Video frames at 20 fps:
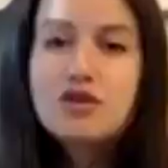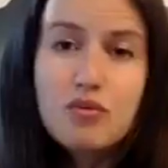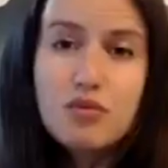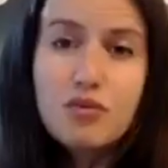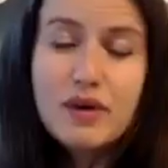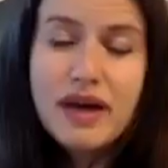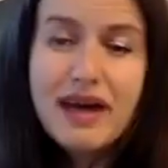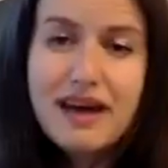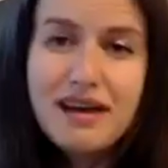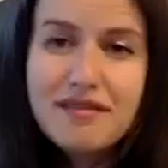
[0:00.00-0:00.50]
we
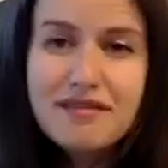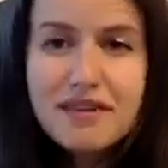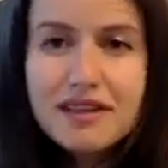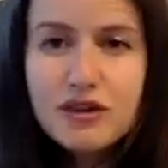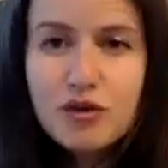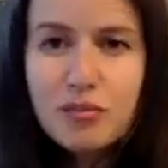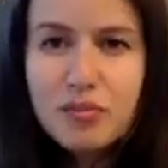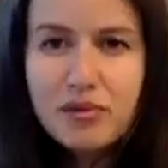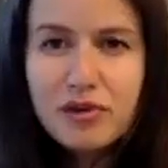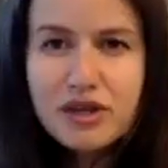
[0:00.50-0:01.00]
have an
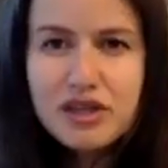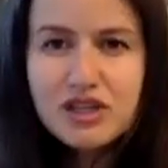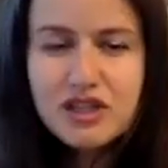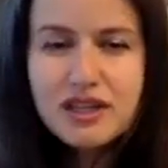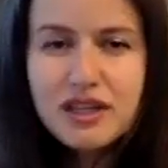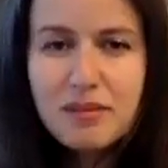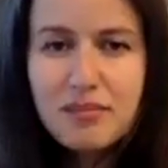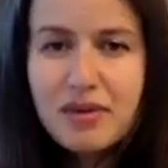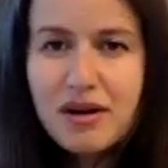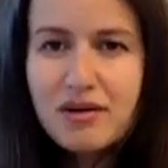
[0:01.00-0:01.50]
operational
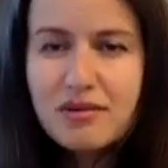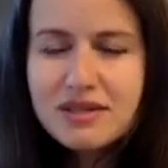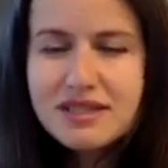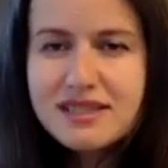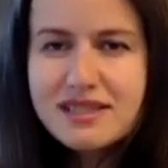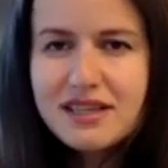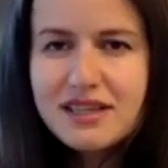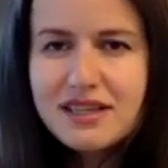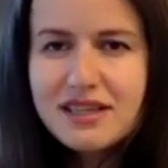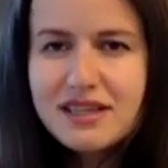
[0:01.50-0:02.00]
power
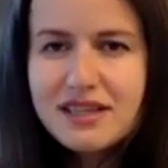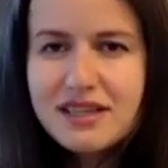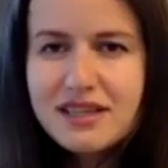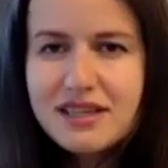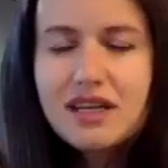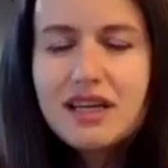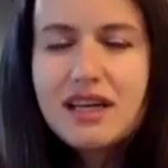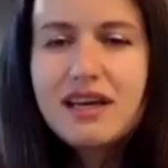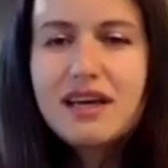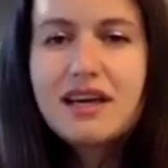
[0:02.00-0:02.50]
station
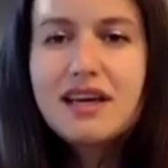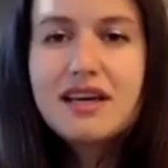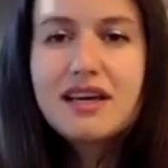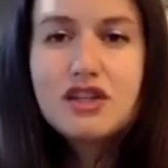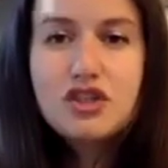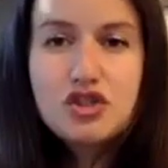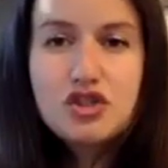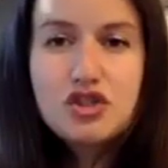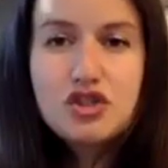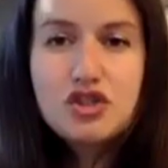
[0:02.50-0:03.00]
in
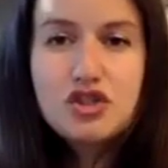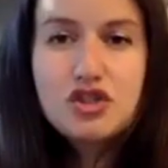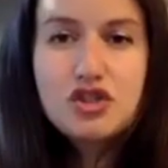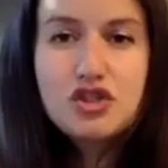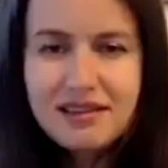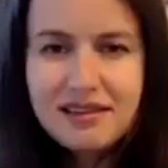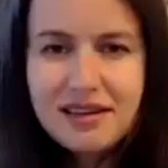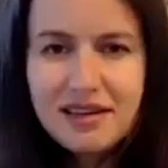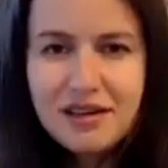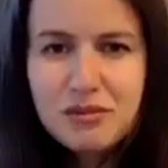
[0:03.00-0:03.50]

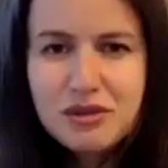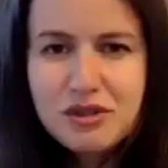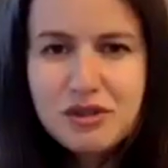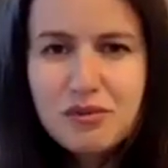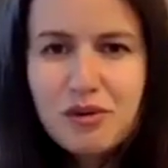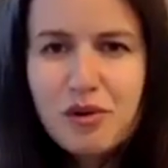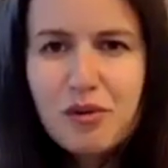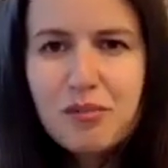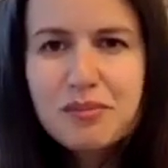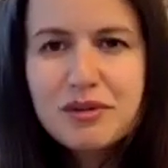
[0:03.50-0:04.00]
Gibraltar, which we
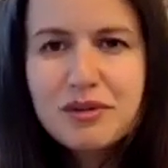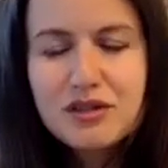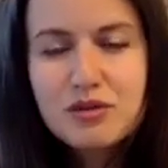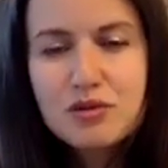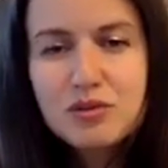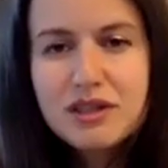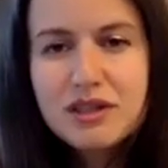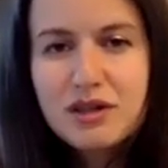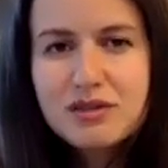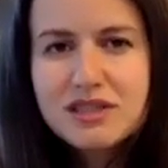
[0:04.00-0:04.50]
opened in
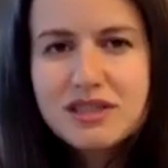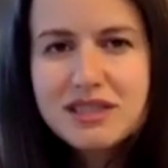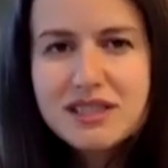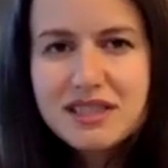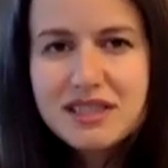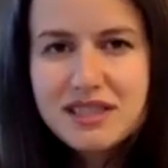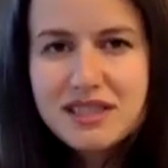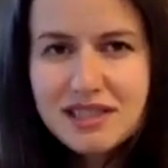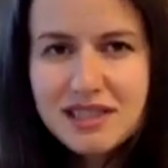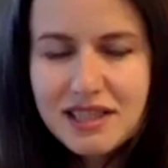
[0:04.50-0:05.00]

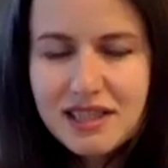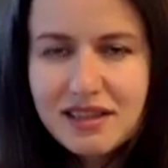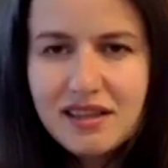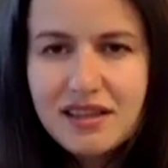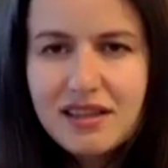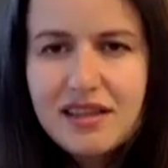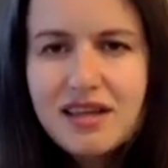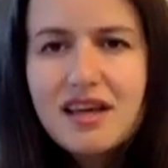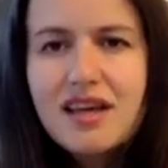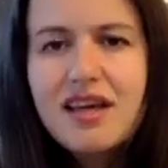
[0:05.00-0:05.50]
2016.
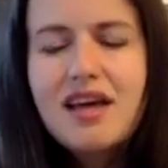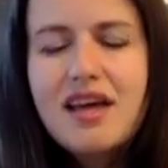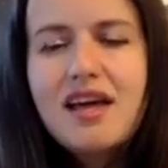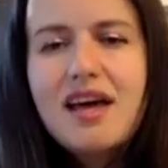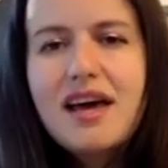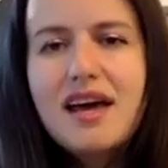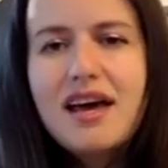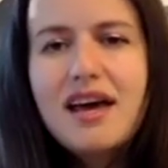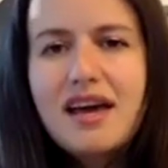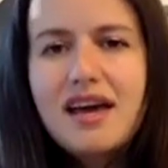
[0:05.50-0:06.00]

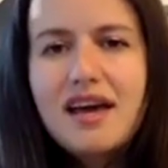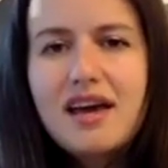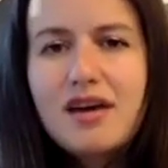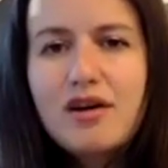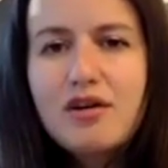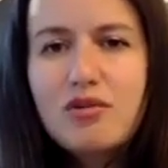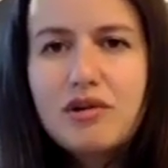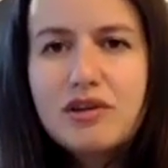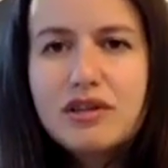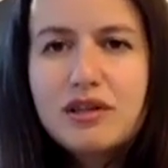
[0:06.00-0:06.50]
And
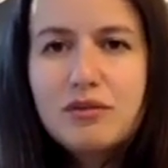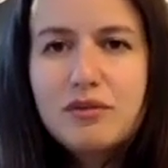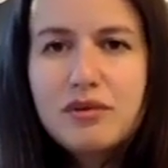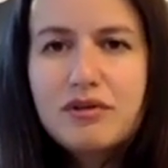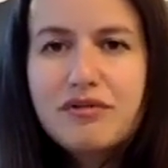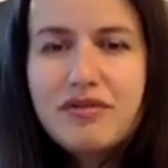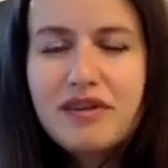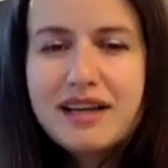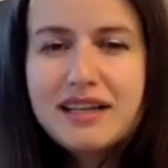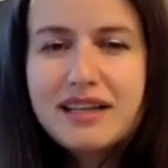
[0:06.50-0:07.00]
currently we're
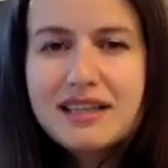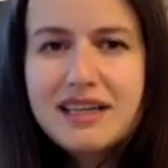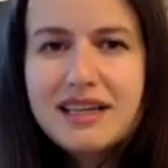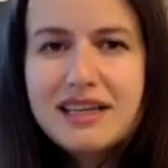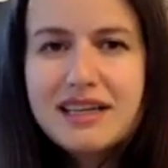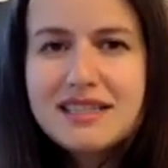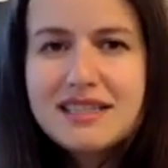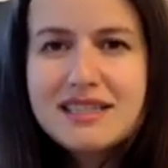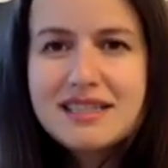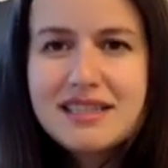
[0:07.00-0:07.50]

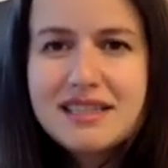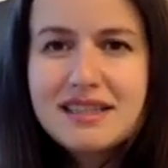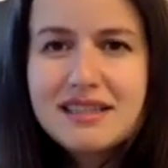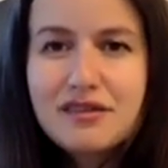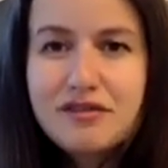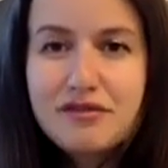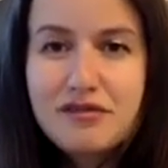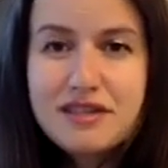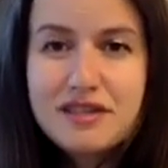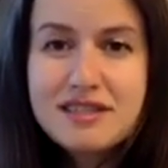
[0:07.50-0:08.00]
finalizing the
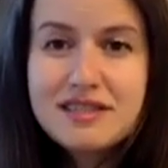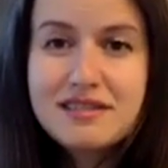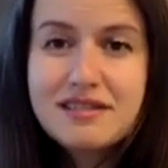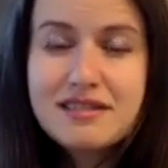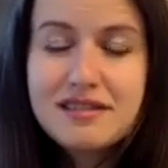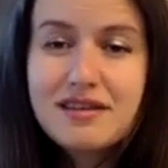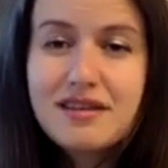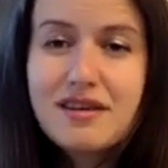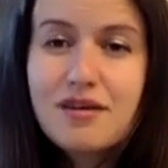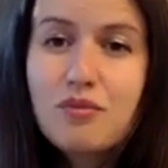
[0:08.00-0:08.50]
first
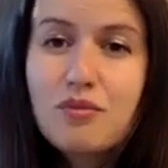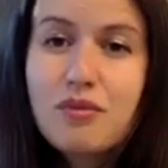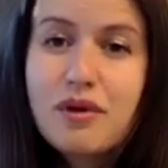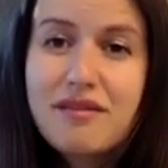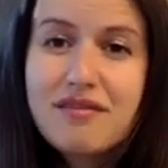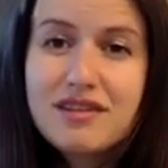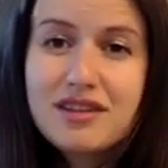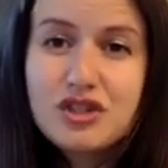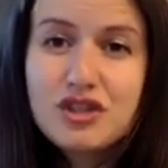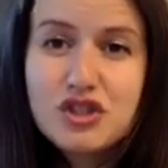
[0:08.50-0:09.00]
wave
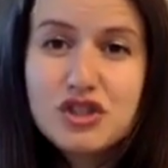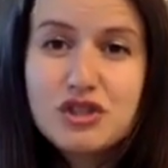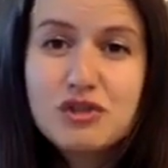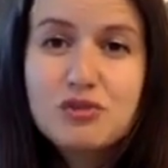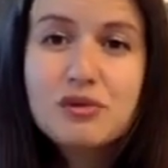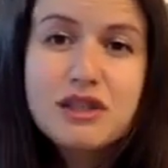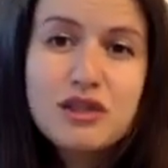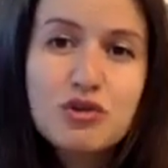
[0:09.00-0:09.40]
energy grid